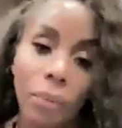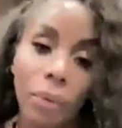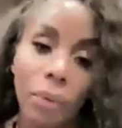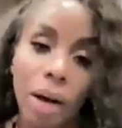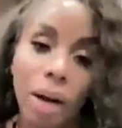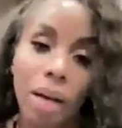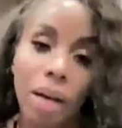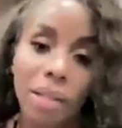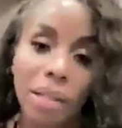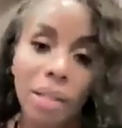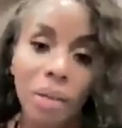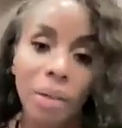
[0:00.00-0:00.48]
We're
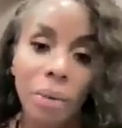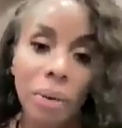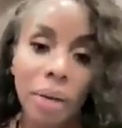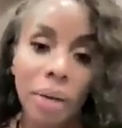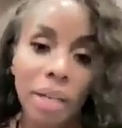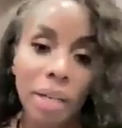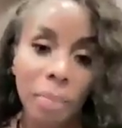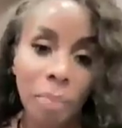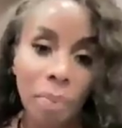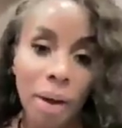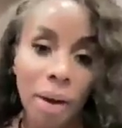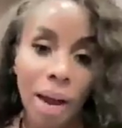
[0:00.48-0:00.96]
also
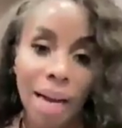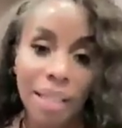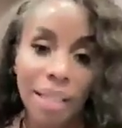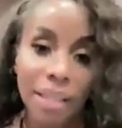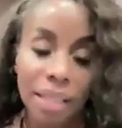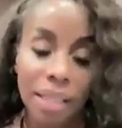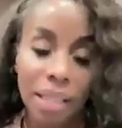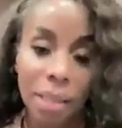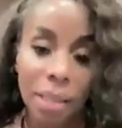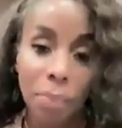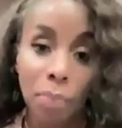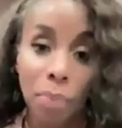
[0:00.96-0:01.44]
going to
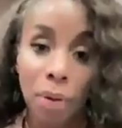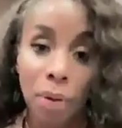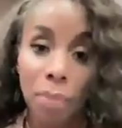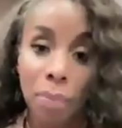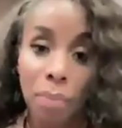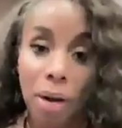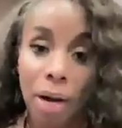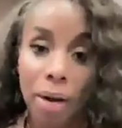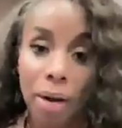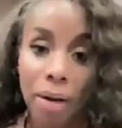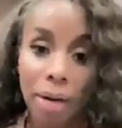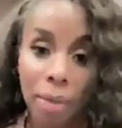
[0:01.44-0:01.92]
practice
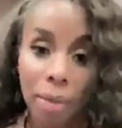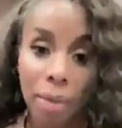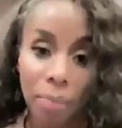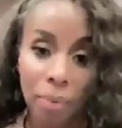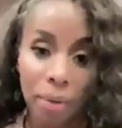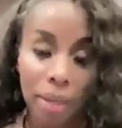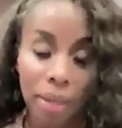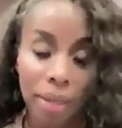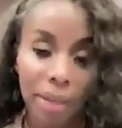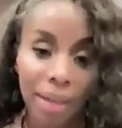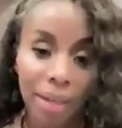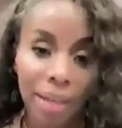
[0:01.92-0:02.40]
Bhramari
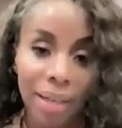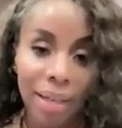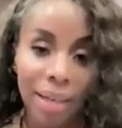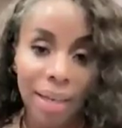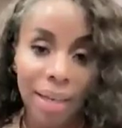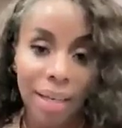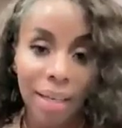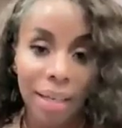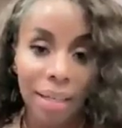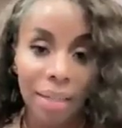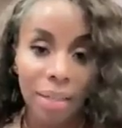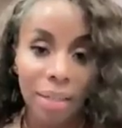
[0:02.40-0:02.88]
breathing
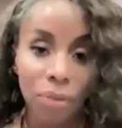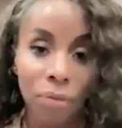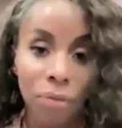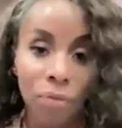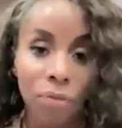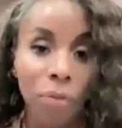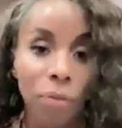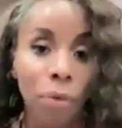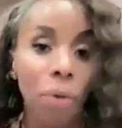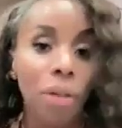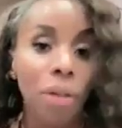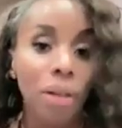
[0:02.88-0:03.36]
in its
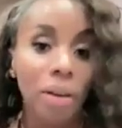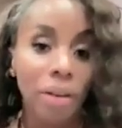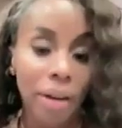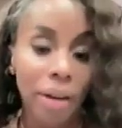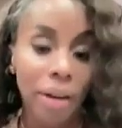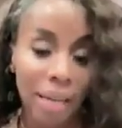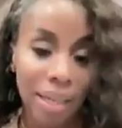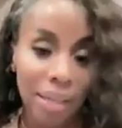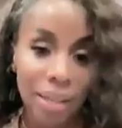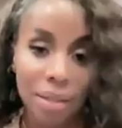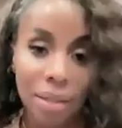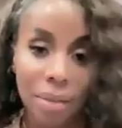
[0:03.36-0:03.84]
fuller
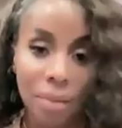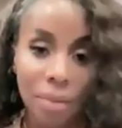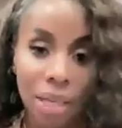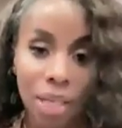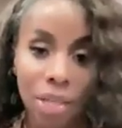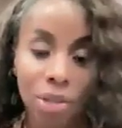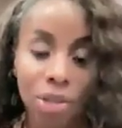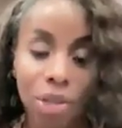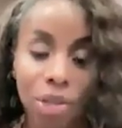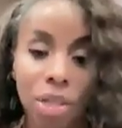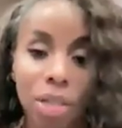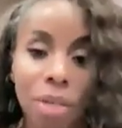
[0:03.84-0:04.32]

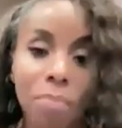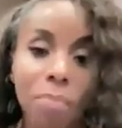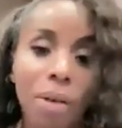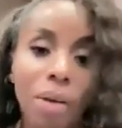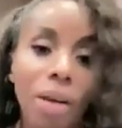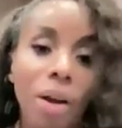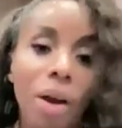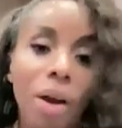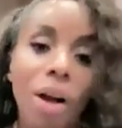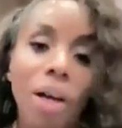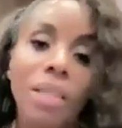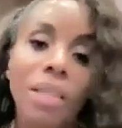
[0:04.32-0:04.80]
estimation,
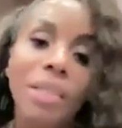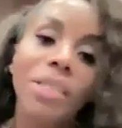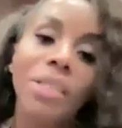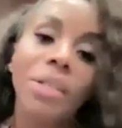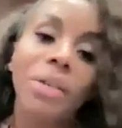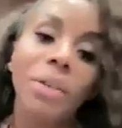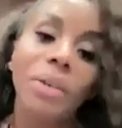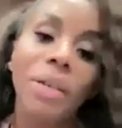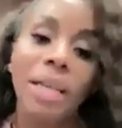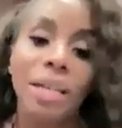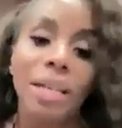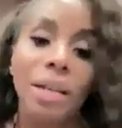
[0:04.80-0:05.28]
but
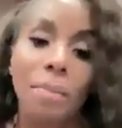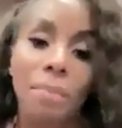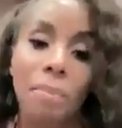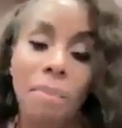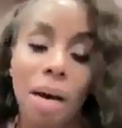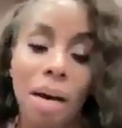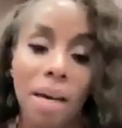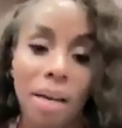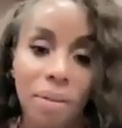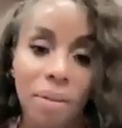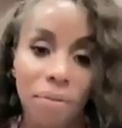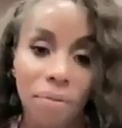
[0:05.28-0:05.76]
also in a
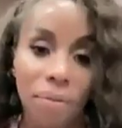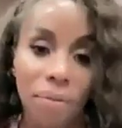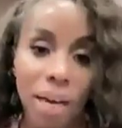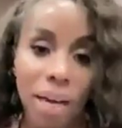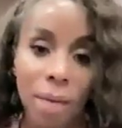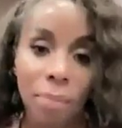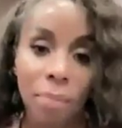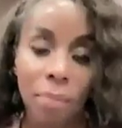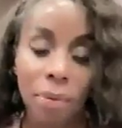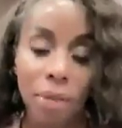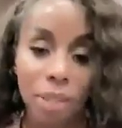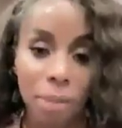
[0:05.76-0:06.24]

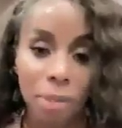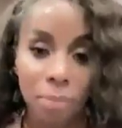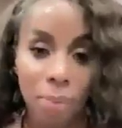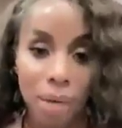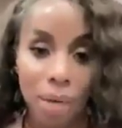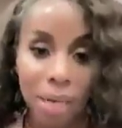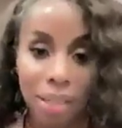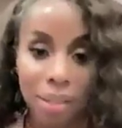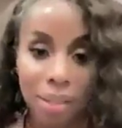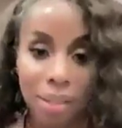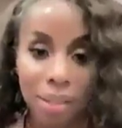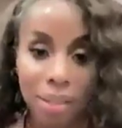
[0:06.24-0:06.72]
modified
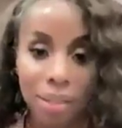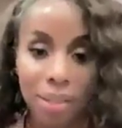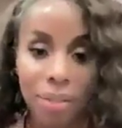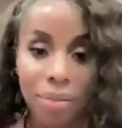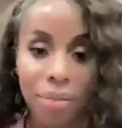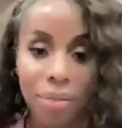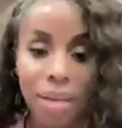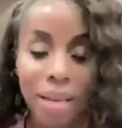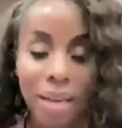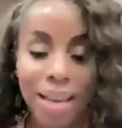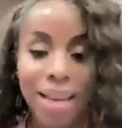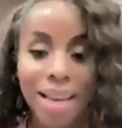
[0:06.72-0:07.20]

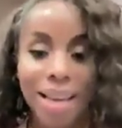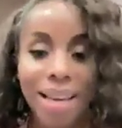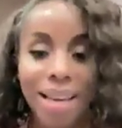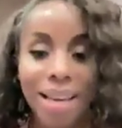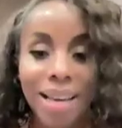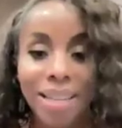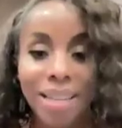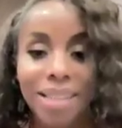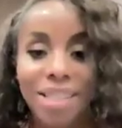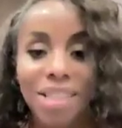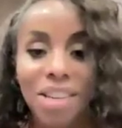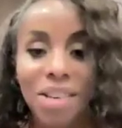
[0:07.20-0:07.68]
perspective,
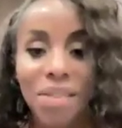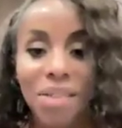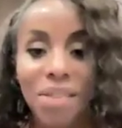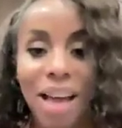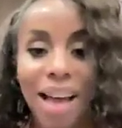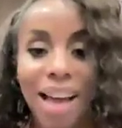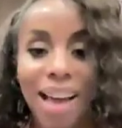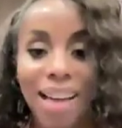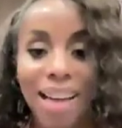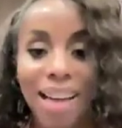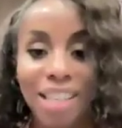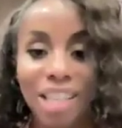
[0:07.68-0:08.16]
so
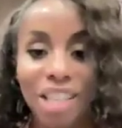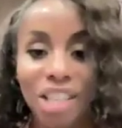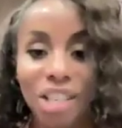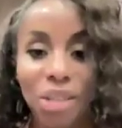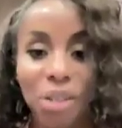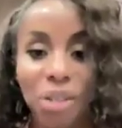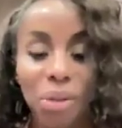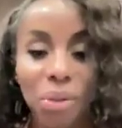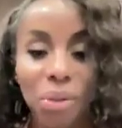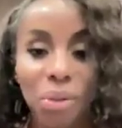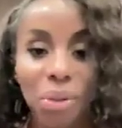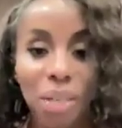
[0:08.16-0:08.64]
that
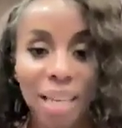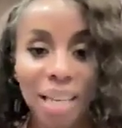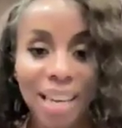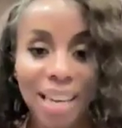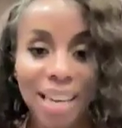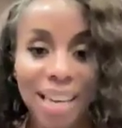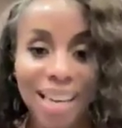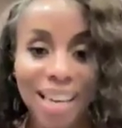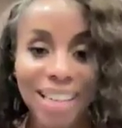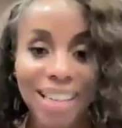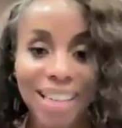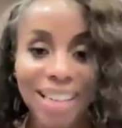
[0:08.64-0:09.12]
you
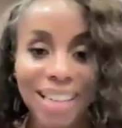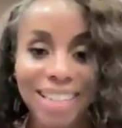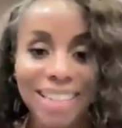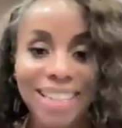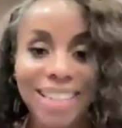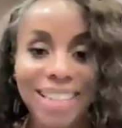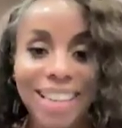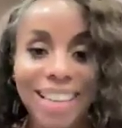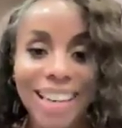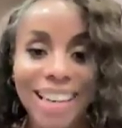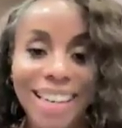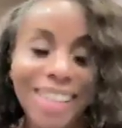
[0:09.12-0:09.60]

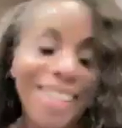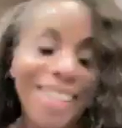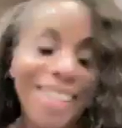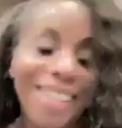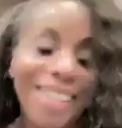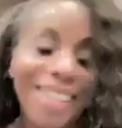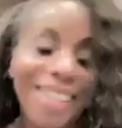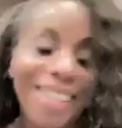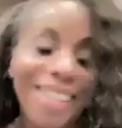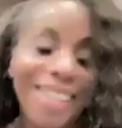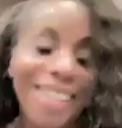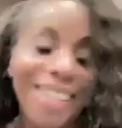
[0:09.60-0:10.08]
can lean
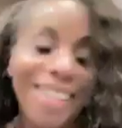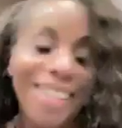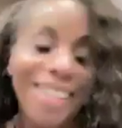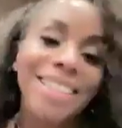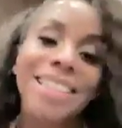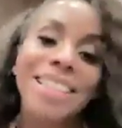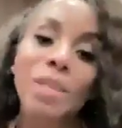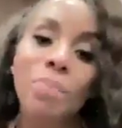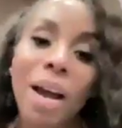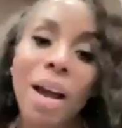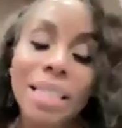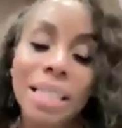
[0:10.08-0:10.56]

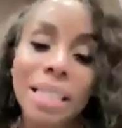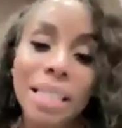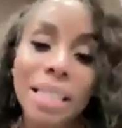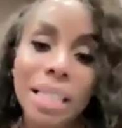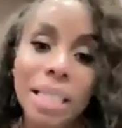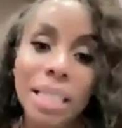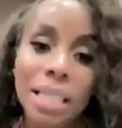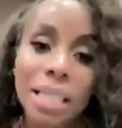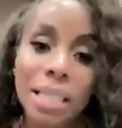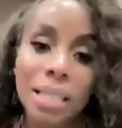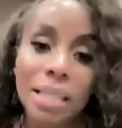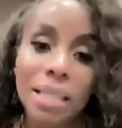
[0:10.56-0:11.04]
into these
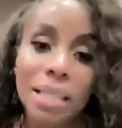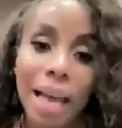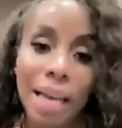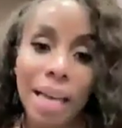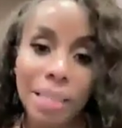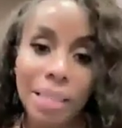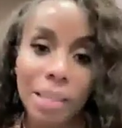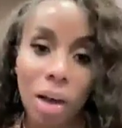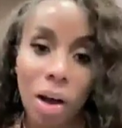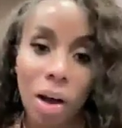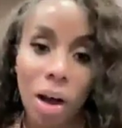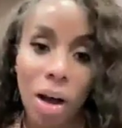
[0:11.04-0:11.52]

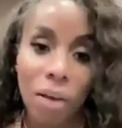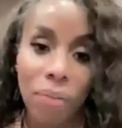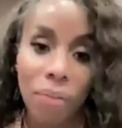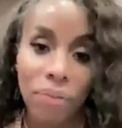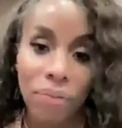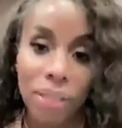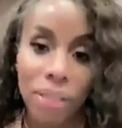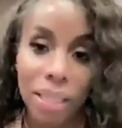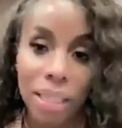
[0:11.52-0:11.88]
practices as